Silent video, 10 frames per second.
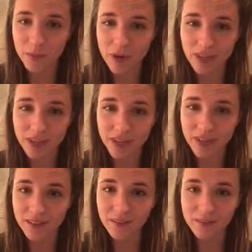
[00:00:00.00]

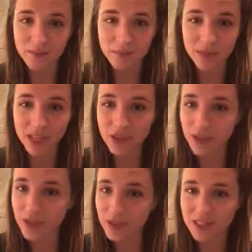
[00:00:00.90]
posting
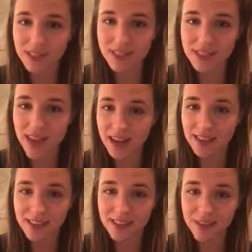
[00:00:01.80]
pictures and
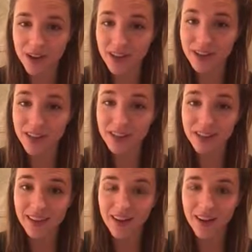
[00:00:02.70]
statuses of how sick
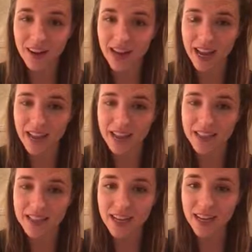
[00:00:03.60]
they are. And